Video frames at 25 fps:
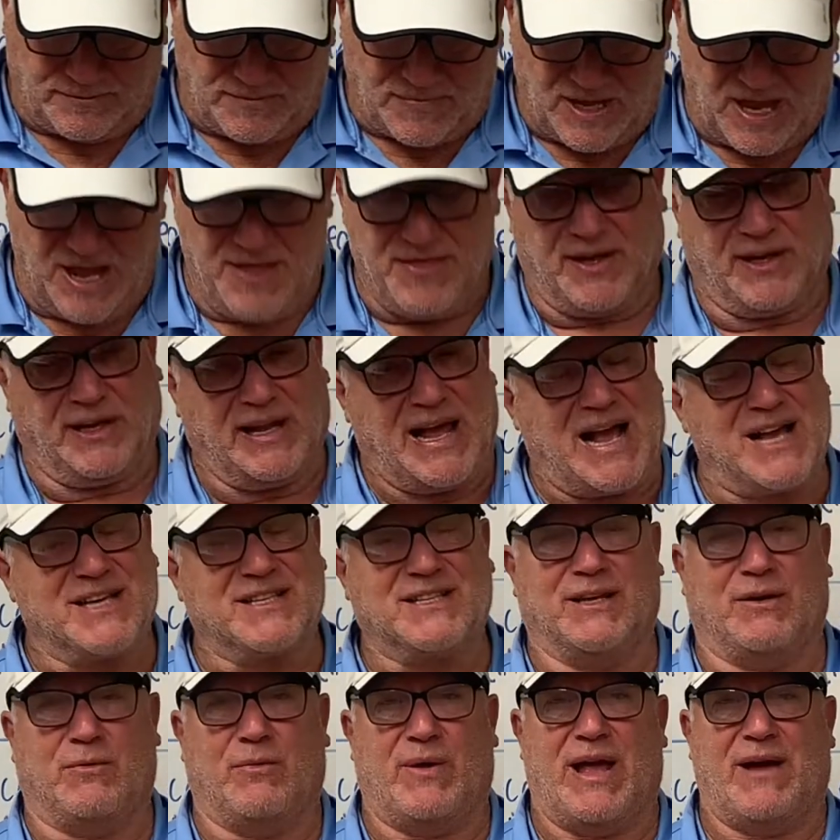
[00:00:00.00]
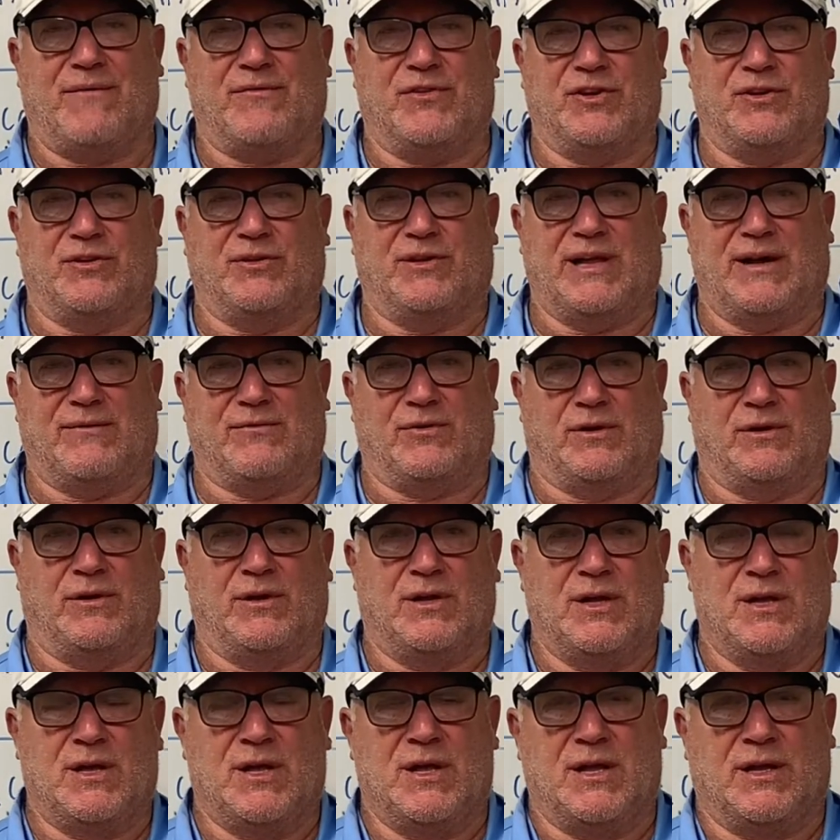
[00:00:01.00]
And then lastly, we have a new level.
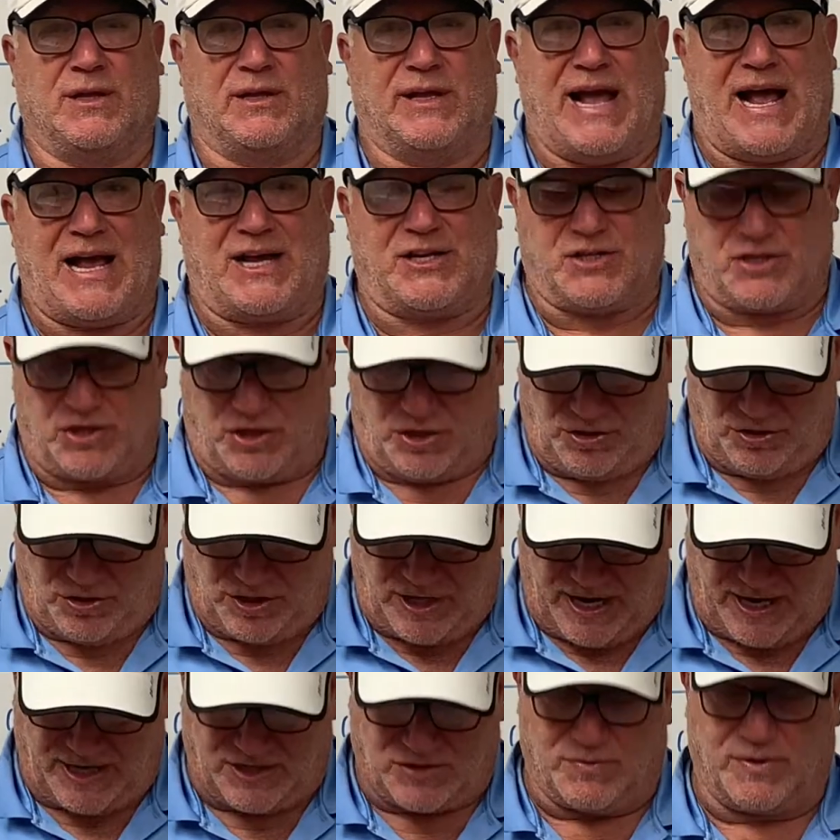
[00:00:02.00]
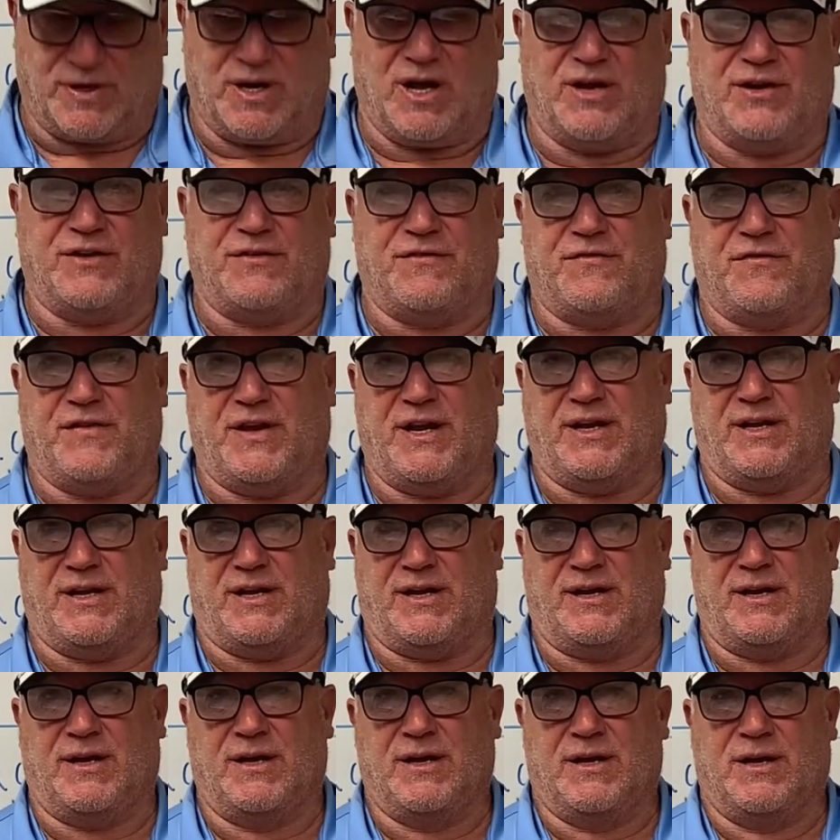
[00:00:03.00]
Last year, you guys went undefeated